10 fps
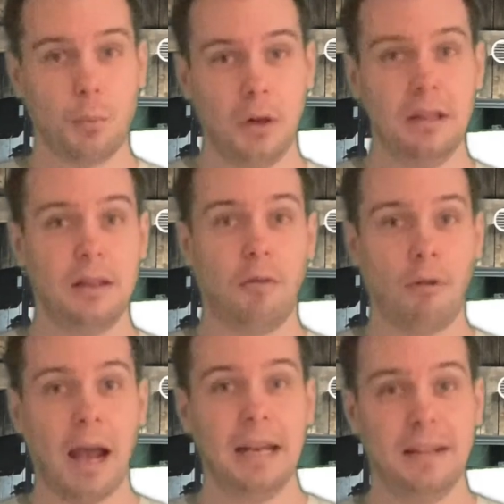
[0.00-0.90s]
with the
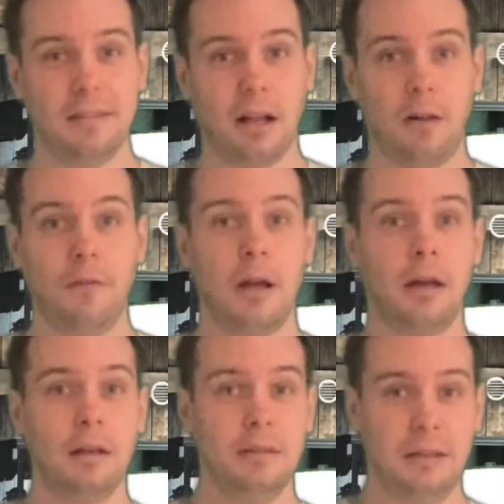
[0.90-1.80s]
ride itself,
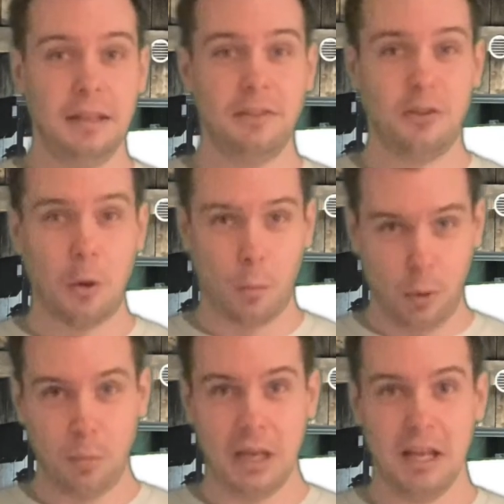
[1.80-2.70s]
this
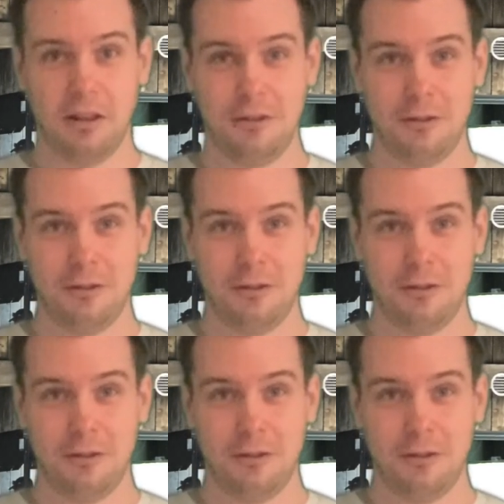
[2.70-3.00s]
would be it.